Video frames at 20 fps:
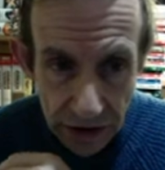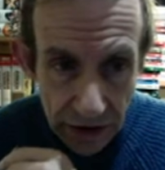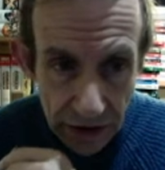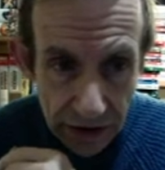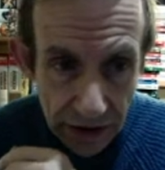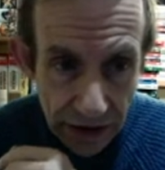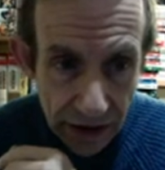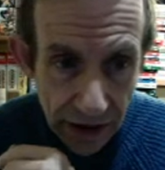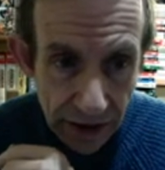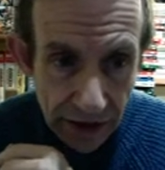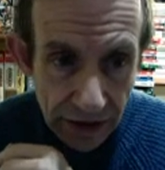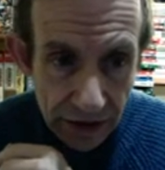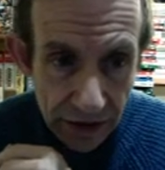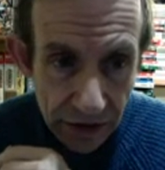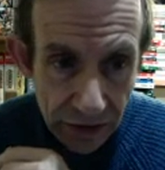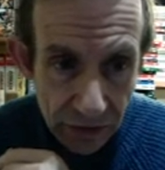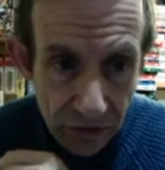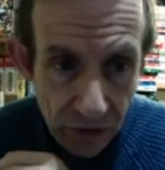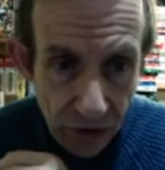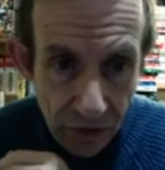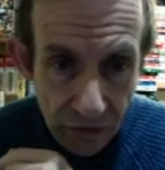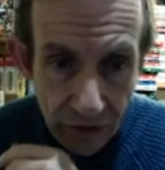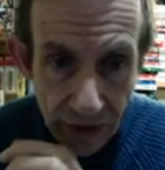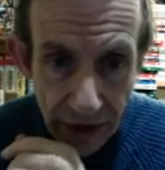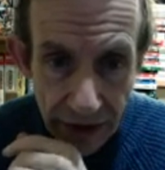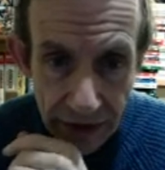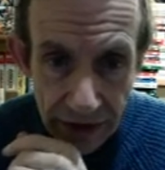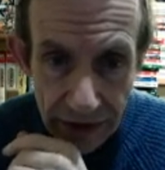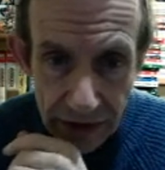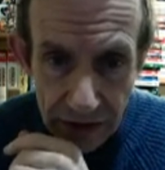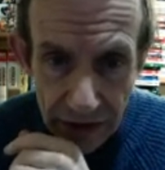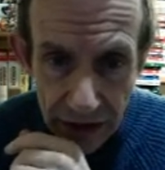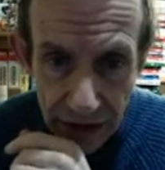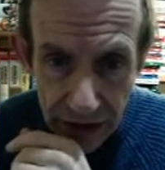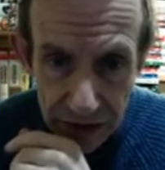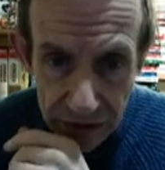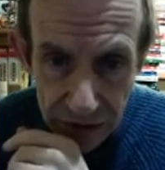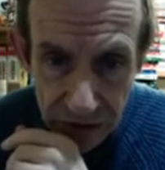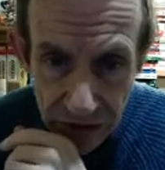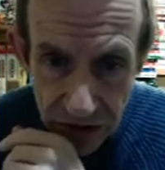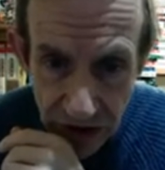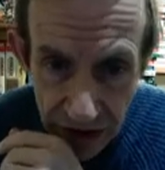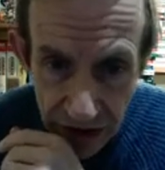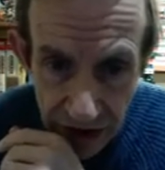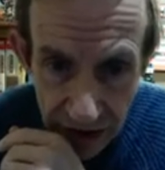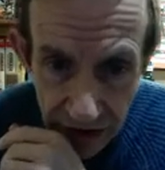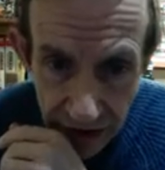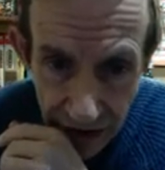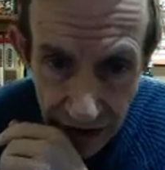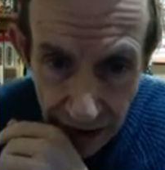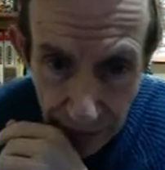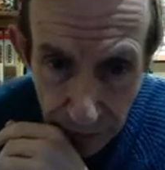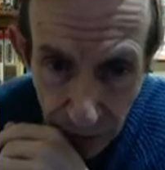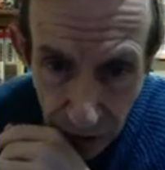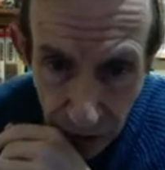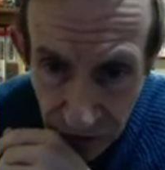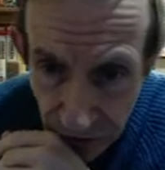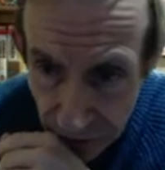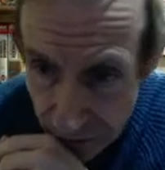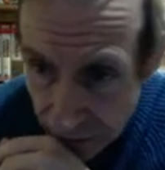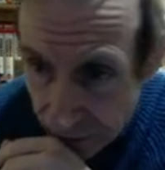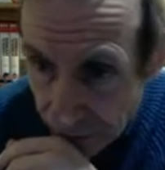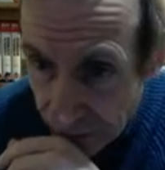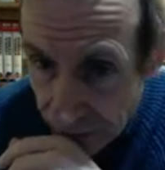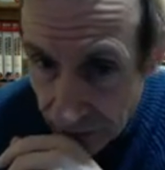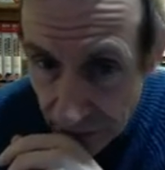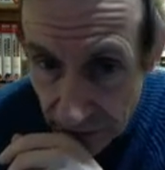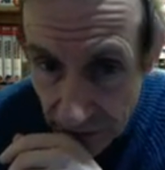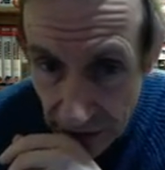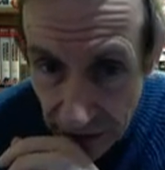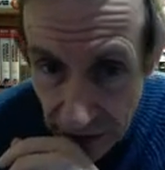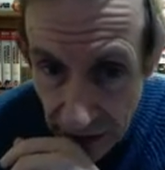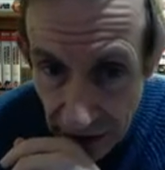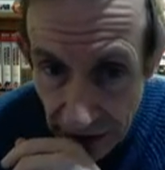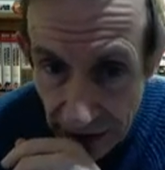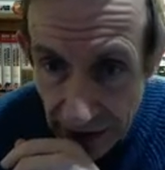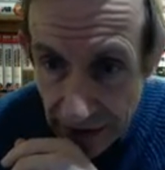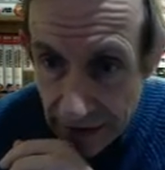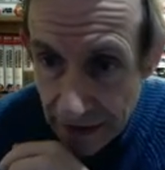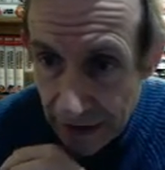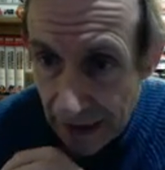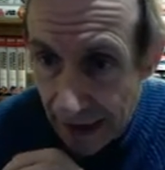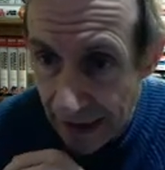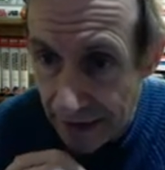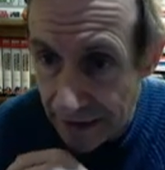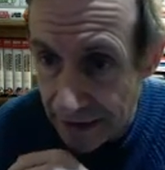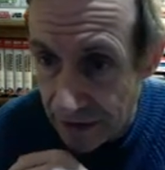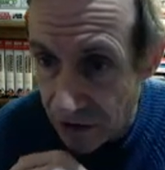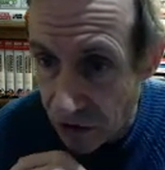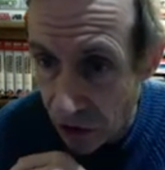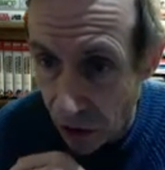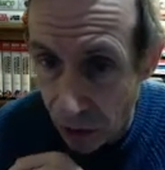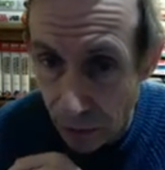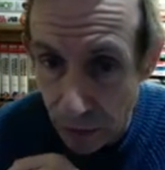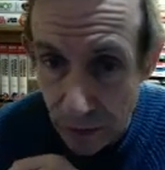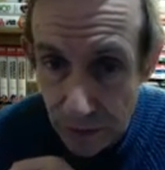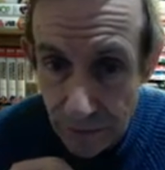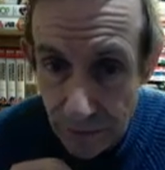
and again, you've got that. And you can see cat bottom and cat top.